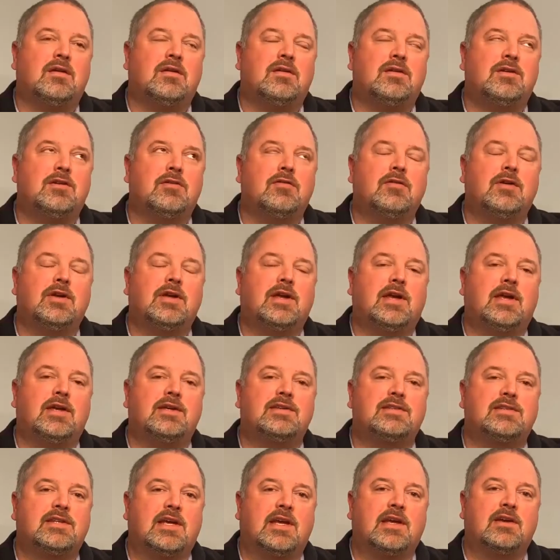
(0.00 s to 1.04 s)
During a
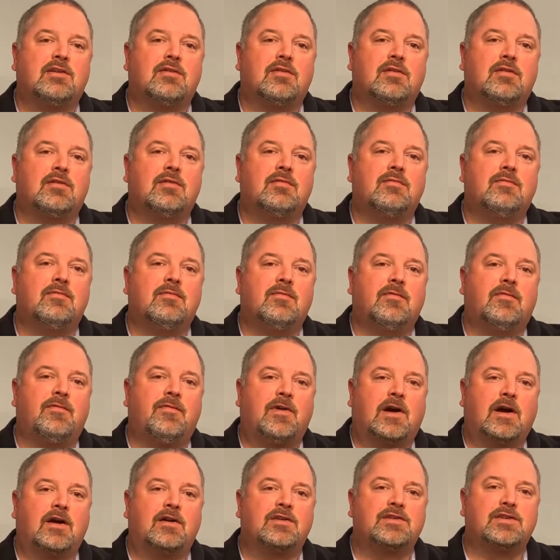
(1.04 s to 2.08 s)
standard
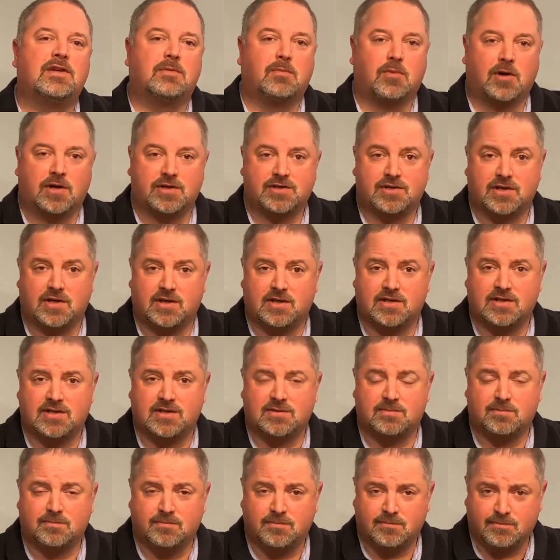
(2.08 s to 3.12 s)
fire suppression
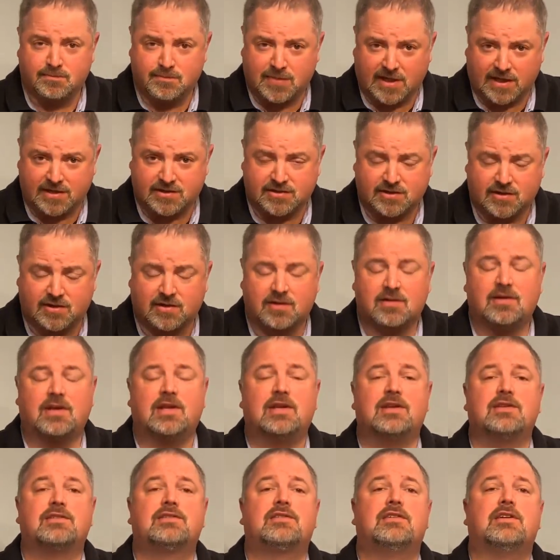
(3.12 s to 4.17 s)
inspection, it
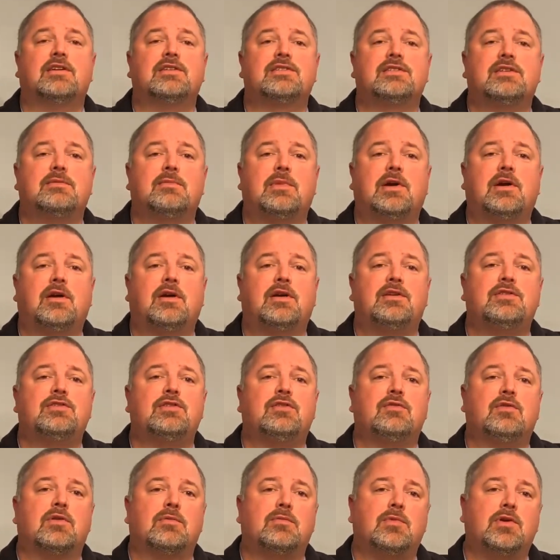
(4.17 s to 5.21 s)
is customary
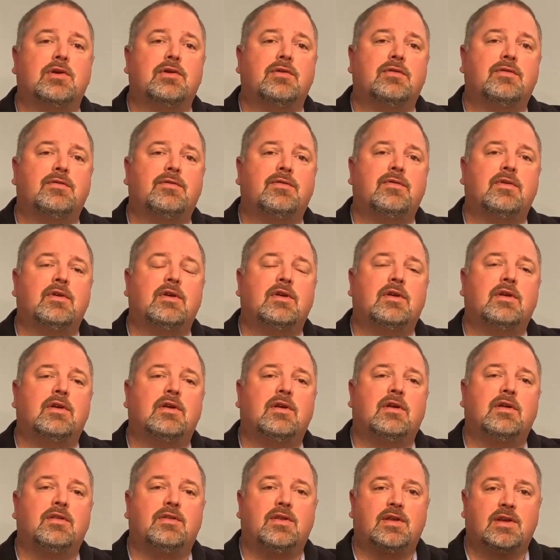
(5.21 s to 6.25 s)
to remove
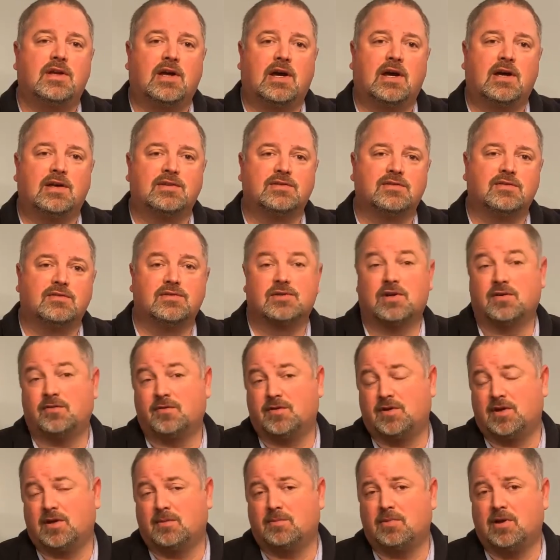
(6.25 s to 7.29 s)
the nozzles over
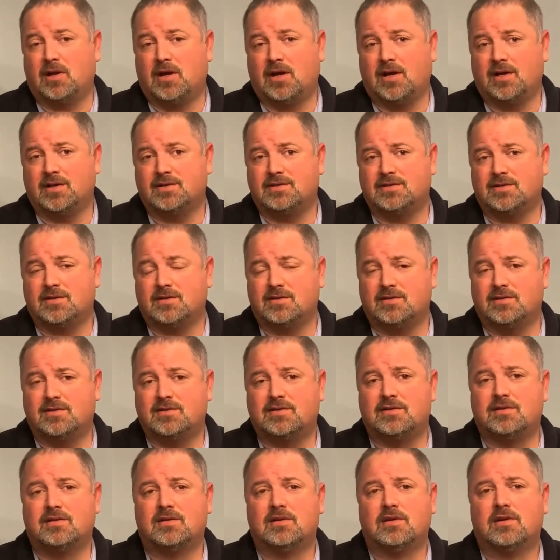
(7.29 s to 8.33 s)
the
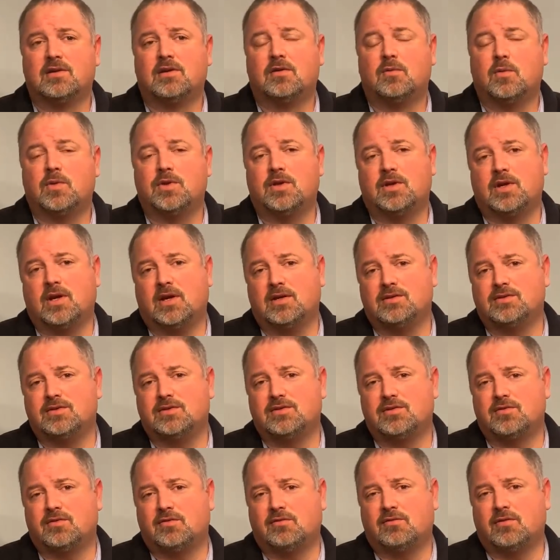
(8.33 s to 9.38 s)
appliances. When the
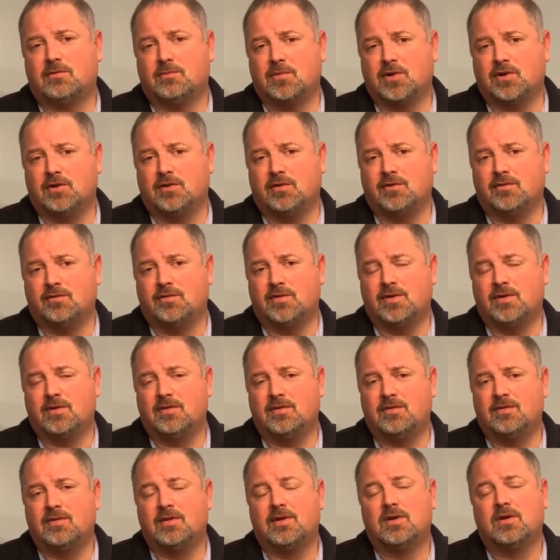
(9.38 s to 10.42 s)
nozzles are removed,
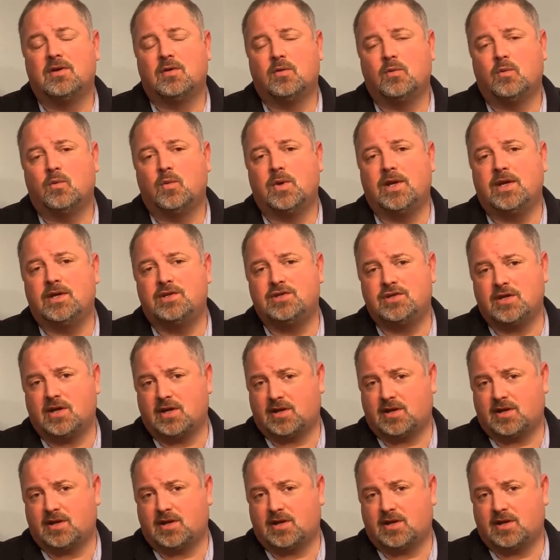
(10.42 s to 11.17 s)
we